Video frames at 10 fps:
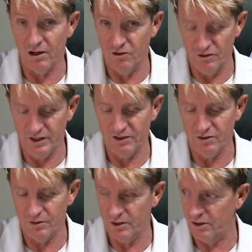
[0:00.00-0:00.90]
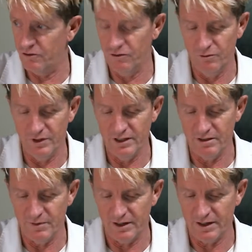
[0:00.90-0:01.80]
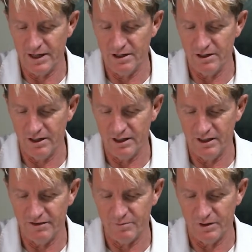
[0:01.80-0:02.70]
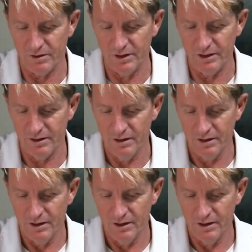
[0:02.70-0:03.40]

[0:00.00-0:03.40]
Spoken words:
I do get to it and I do read them, okay? You don't get left behind.